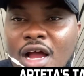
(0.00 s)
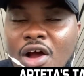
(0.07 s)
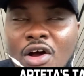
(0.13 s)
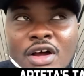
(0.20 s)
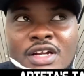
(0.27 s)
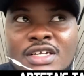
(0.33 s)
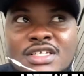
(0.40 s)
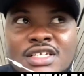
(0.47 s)

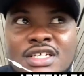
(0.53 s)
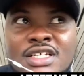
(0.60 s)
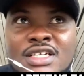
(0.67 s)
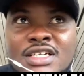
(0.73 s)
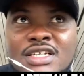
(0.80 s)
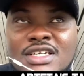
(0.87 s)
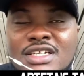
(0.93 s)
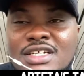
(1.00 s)

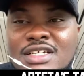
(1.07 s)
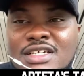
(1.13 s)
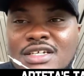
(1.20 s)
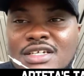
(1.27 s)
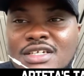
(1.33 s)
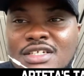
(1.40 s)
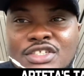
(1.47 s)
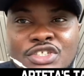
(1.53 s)
Honestly,
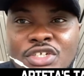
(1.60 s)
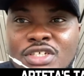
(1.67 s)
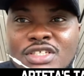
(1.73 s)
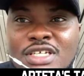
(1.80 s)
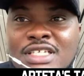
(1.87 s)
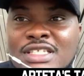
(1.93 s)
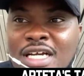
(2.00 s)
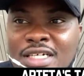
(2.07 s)

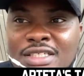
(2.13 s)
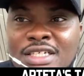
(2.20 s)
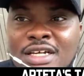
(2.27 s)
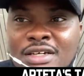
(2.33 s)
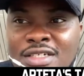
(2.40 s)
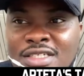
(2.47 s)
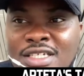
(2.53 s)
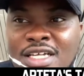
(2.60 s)
just a
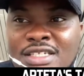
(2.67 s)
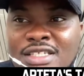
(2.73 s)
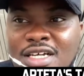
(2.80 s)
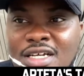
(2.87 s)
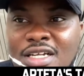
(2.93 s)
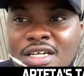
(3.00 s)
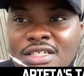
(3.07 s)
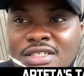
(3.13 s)
tactical
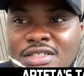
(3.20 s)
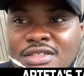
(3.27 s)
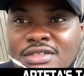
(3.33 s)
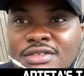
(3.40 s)
disaster class.